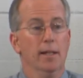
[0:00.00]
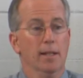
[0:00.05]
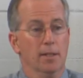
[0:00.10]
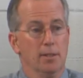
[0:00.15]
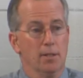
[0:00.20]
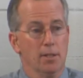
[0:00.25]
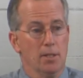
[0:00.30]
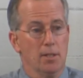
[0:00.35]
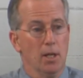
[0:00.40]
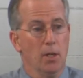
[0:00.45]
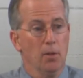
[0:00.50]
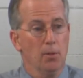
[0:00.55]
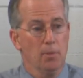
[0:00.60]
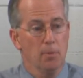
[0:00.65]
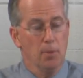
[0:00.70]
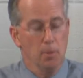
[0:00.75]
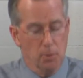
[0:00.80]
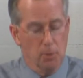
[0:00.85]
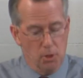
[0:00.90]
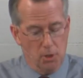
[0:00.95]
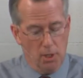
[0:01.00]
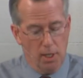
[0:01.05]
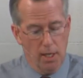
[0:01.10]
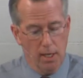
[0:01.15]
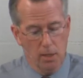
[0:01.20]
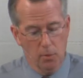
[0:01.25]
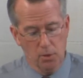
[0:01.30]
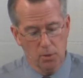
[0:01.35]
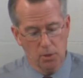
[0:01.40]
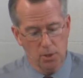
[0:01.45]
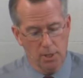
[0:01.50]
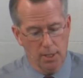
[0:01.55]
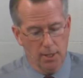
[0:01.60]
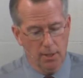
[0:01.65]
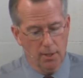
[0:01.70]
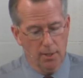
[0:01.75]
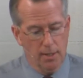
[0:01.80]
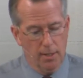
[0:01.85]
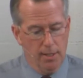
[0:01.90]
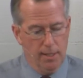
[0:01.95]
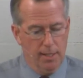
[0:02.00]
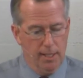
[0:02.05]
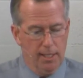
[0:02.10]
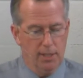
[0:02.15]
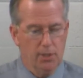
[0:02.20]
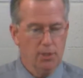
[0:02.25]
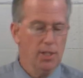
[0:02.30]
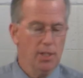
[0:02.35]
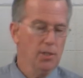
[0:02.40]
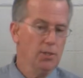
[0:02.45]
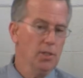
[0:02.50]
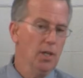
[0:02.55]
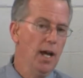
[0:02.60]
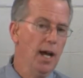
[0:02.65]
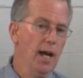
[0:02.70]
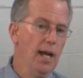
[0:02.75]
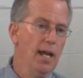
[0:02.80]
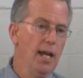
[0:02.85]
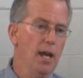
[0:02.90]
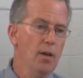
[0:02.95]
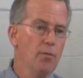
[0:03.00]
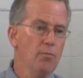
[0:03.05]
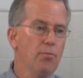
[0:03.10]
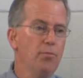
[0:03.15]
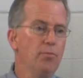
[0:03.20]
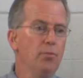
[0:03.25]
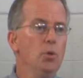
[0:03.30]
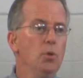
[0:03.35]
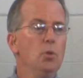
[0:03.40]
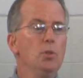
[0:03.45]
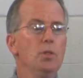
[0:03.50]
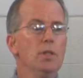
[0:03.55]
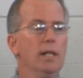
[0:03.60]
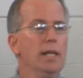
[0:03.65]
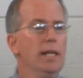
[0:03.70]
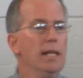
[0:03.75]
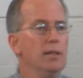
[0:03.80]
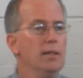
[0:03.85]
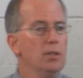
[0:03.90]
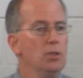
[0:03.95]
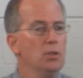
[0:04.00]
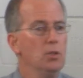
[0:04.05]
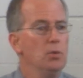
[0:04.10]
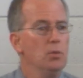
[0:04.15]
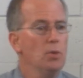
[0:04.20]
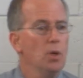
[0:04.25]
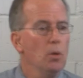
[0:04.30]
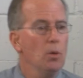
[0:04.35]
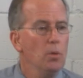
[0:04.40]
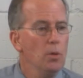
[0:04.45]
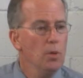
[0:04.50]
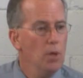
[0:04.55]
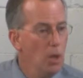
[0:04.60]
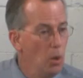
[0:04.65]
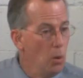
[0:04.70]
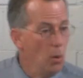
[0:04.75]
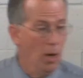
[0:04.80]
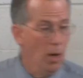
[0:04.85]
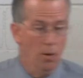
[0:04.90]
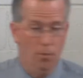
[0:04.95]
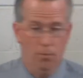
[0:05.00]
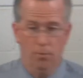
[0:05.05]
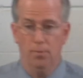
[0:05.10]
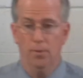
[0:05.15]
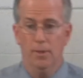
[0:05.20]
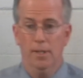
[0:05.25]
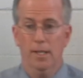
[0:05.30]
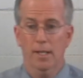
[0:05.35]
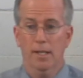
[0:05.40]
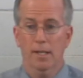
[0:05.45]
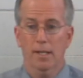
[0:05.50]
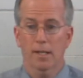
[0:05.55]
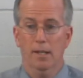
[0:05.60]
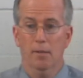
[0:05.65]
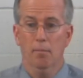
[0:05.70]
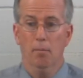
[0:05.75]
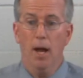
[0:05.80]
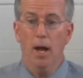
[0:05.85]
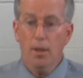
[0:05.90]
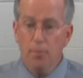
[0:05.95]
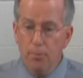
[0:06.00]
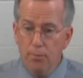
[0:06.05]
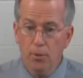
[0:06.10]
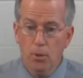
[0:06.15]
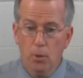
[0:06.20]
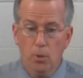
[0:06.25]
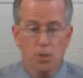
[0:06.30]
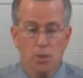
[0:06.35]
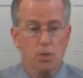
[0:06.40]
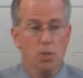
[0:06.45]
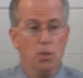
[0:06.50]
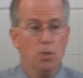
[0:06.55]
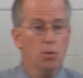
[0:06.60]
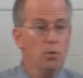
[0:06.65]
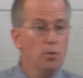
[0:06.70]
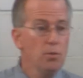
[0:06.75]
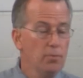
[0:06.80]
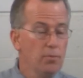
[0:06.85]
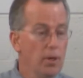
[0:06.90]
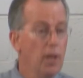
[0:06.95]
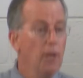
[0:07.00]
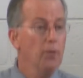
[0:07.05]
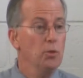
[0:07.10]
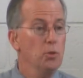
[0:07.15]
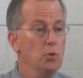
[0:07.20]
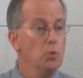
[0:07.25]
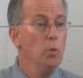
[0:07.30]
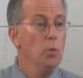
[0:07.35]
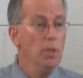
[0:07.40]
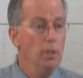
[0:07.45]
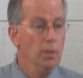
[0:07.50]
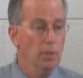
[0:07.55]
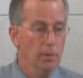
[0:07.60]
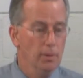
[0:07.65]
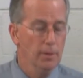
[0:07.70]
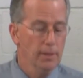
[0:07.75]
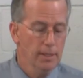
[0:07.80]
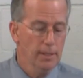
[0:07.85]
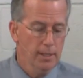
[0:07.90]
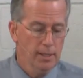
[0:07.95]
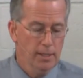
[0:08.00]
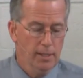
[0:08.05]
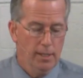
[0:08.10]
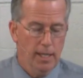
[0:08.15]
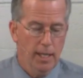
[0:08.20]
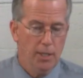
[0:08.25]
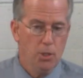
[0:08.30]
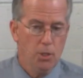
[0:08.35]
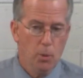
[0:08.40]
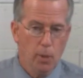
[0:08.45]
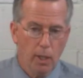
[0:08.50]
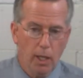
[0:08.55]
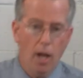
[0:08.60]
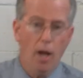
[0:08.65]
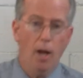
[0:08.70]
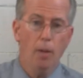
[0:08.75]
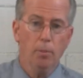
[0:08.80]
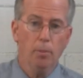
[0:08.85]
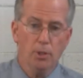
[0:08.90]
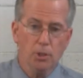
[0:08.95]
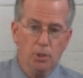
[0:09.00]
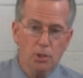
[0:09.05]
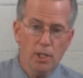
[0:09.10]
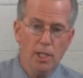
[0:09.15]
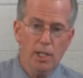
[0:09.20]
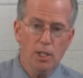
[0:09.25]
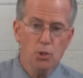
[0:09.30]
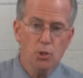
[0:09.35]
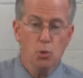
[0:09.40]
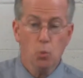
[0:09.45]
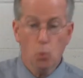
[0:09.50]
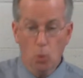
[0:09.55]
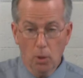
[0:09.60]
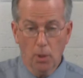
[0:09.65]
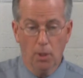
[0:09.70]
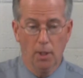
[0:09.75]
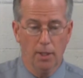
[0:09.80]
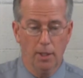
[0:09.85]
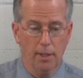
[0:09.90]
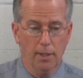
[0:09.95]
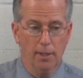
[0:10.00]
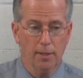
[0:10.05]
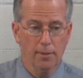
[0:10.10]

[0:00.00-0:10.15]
to tell them the Messiah was here, he says, "I have food to eat that you don't know of. My food is to do the Father's will and to accomplish his work."